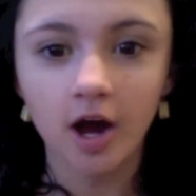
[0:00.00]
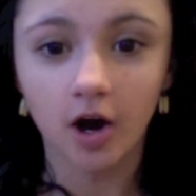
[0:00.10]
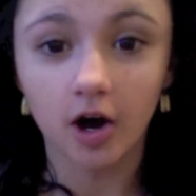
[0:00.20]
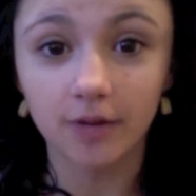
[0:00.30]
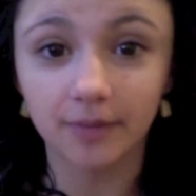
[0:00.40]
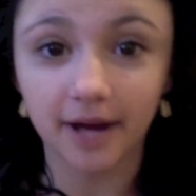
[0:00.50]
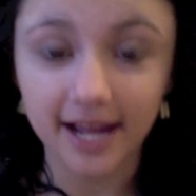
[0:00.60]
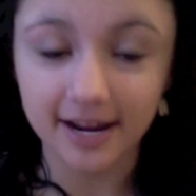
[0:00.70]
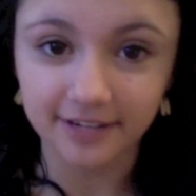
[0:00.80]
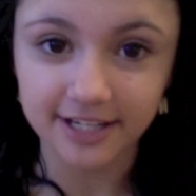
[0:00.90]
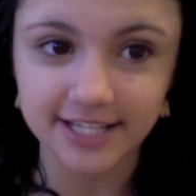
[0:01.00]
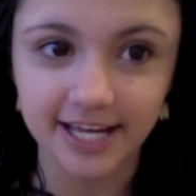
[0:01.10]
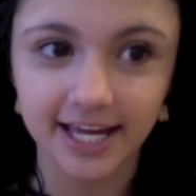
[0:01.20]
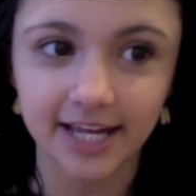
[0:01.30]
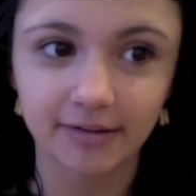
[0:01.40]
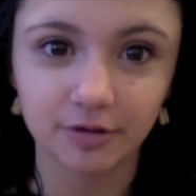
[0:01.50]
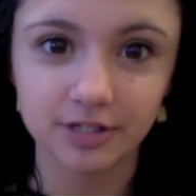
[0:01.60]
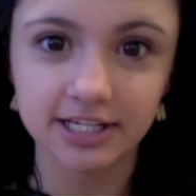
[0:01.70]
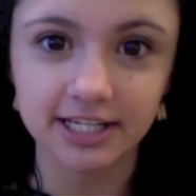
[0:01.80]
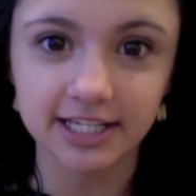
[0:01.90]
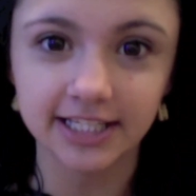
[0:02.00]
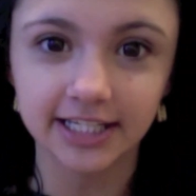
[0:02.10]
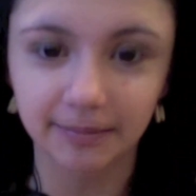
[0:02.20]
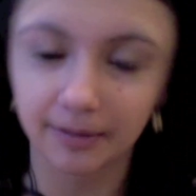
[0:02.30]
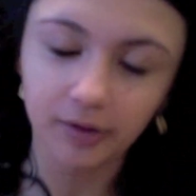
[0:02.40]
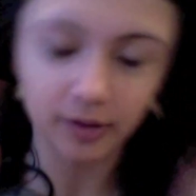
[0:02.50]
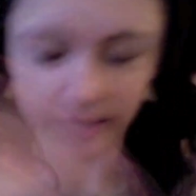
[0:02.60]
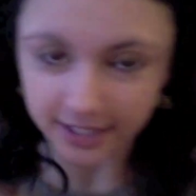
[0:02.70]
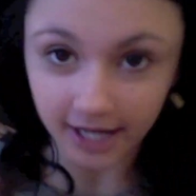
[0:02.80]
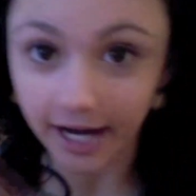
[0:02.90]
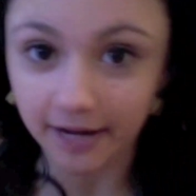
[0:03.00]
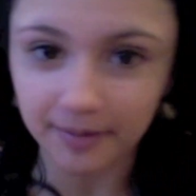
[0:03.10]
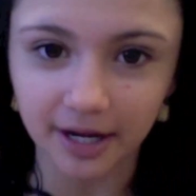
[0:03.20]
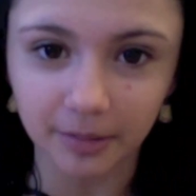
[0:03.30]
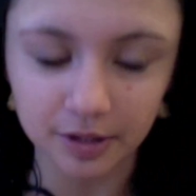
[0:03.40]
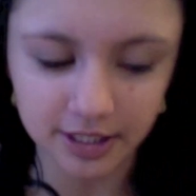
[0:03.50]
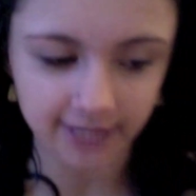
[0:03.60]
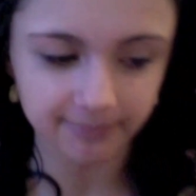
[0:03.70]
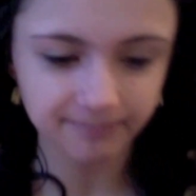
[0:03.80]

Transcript: on my everyday routine, like my entire makeup routine.